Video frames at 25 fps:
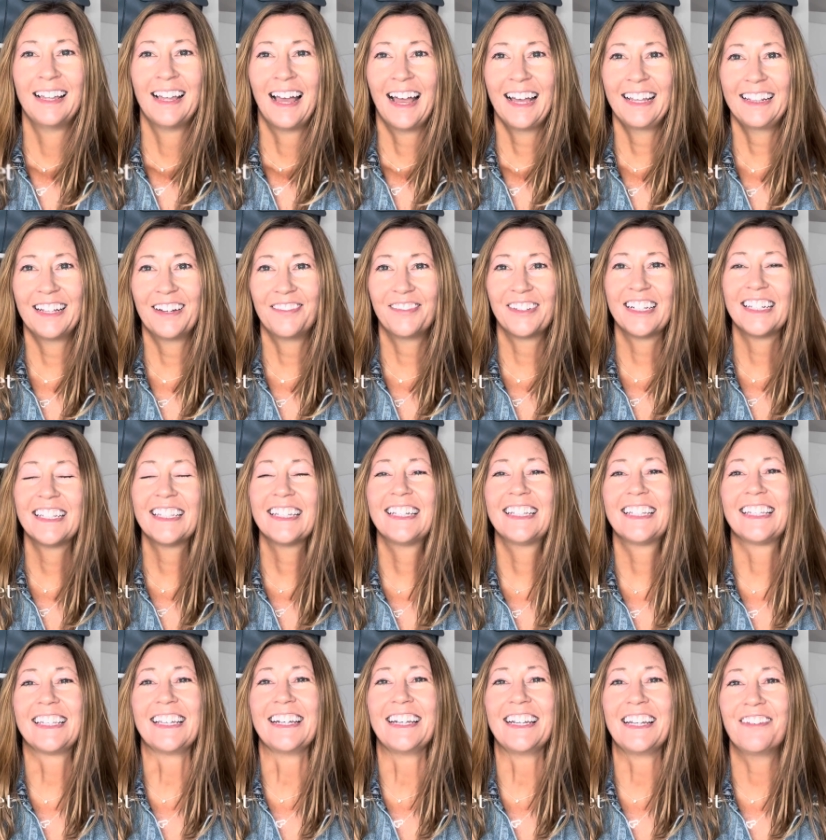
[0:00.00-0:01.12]
Hey lovelies, it's
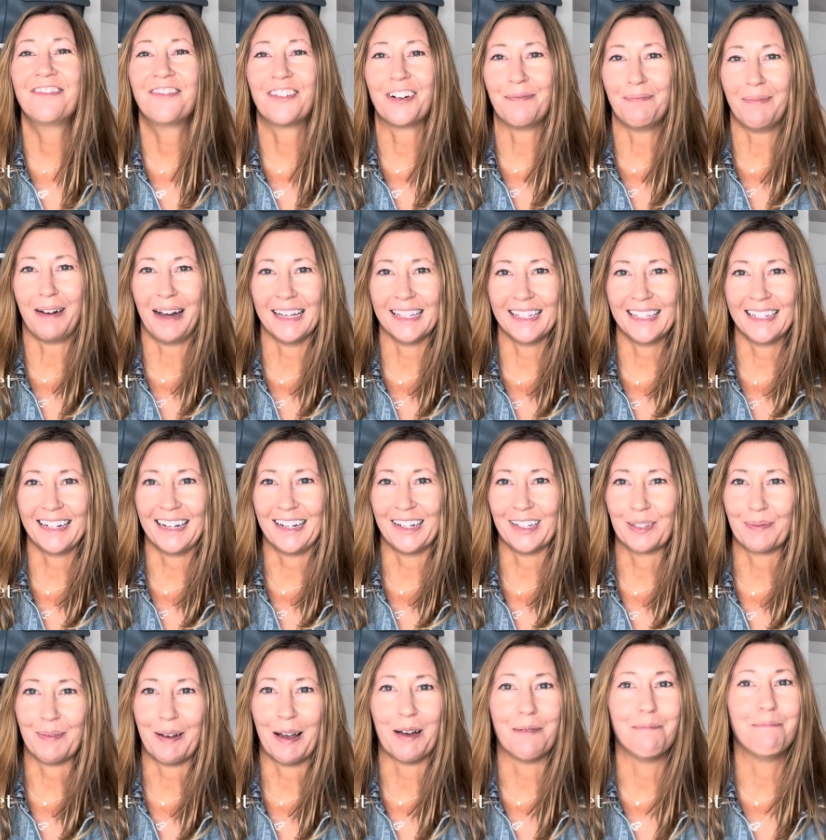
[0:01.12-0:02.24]
Cindy from My Style
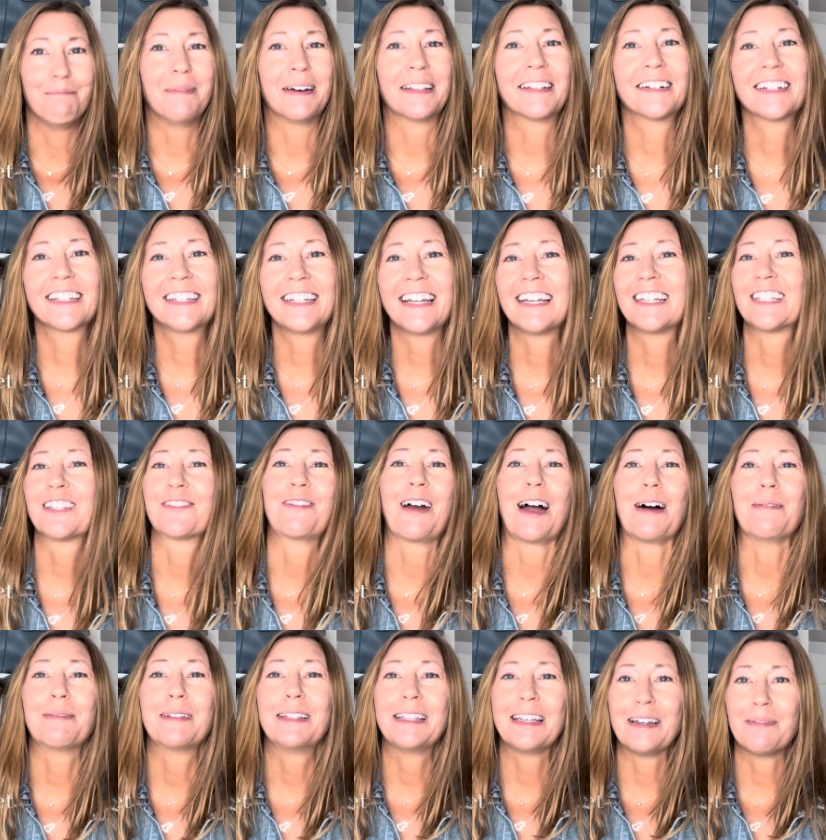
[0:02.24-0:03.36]
Spot. Mother's Day is
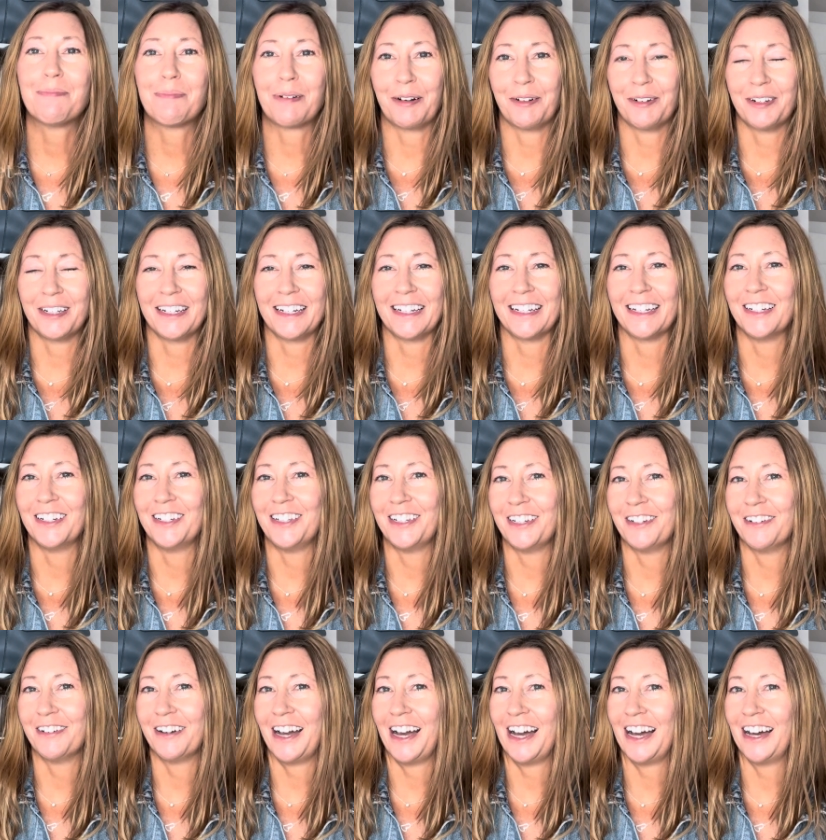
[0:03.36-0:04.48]
rapidly approaching. Do
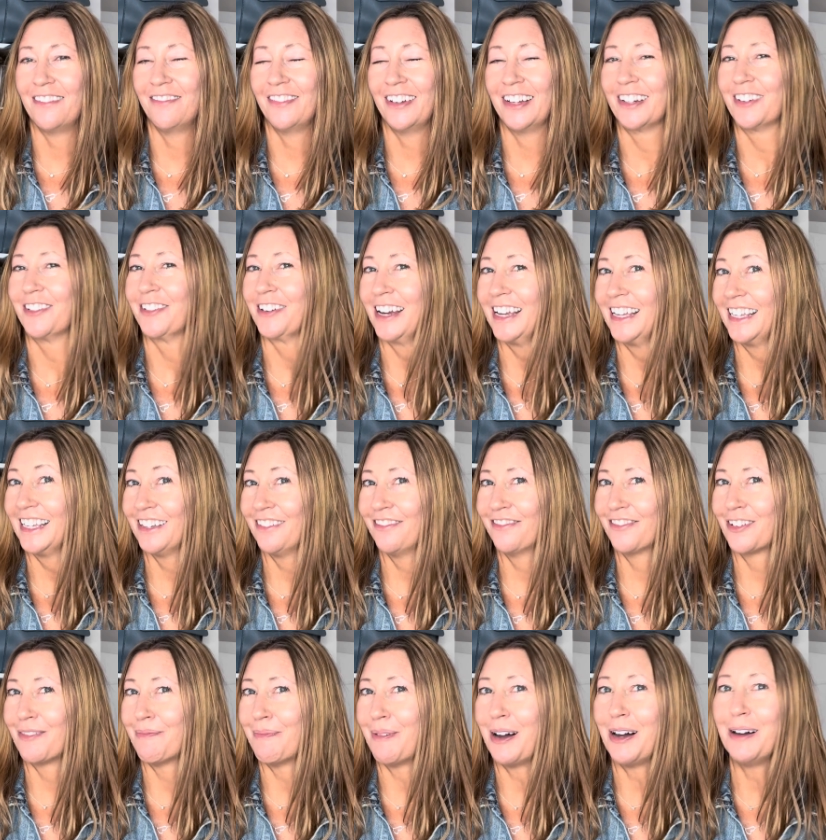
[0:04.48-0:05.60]
you have a great gift
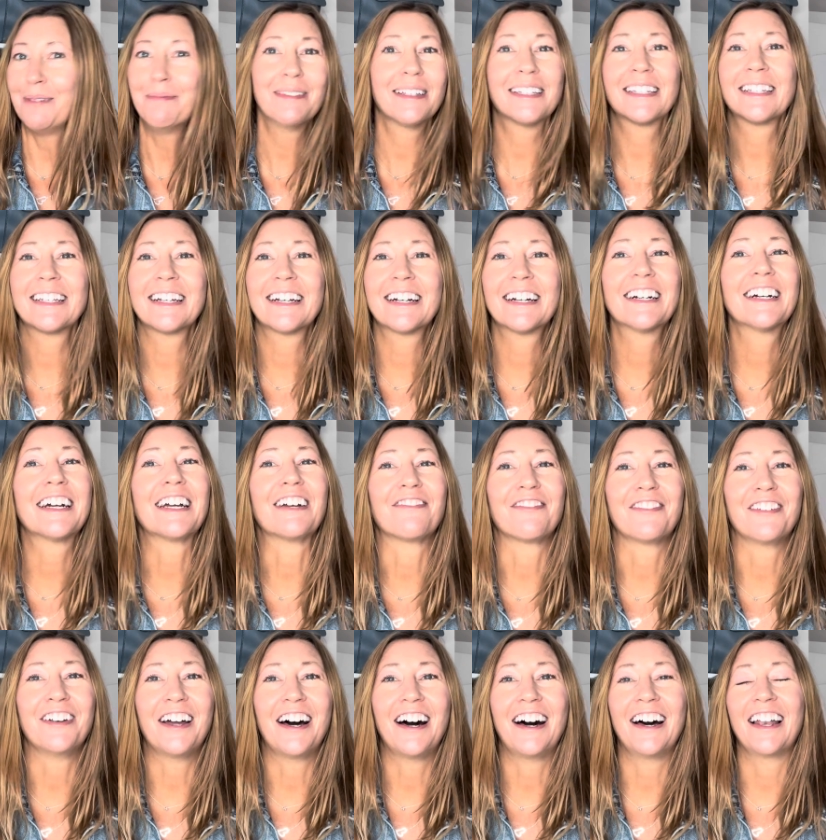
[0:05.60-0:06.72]
for mom this year? If
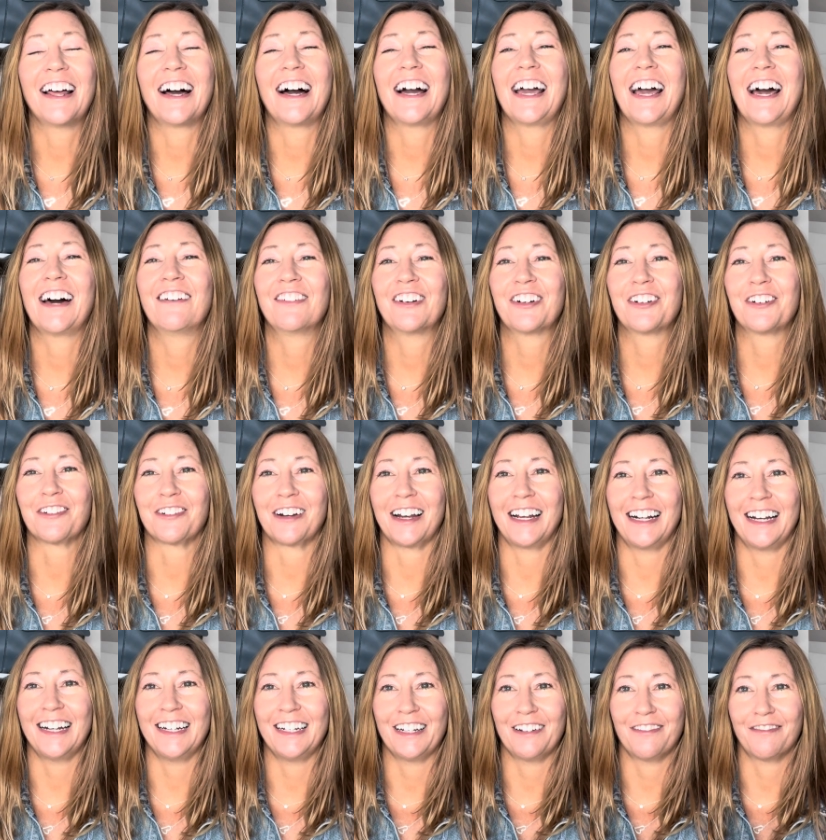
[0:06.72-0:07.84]
not, I have a great
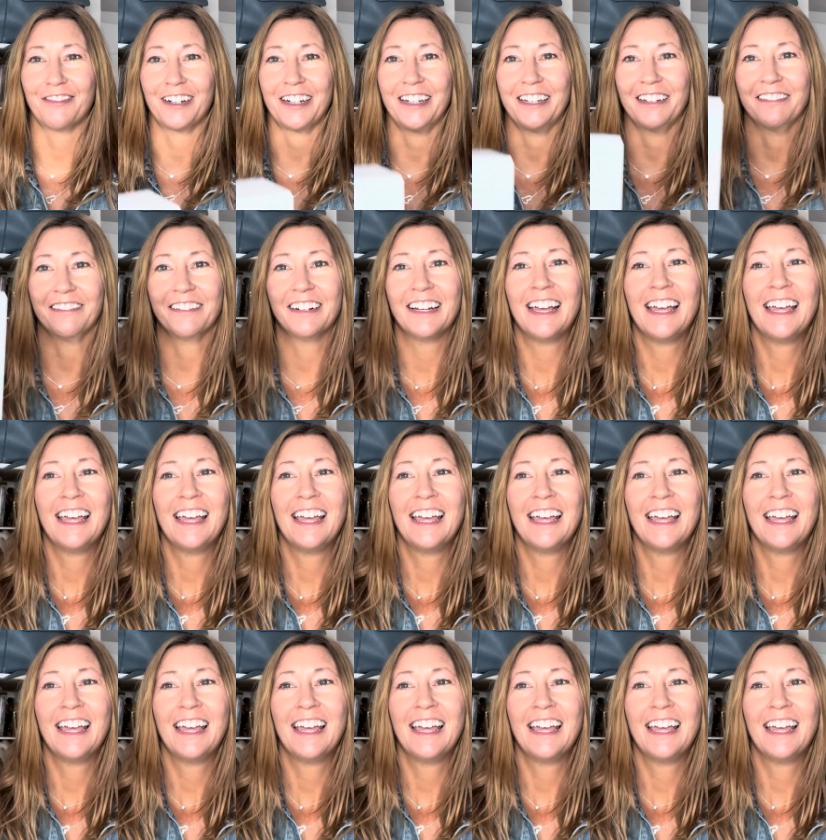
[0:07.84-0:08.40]
idea for you.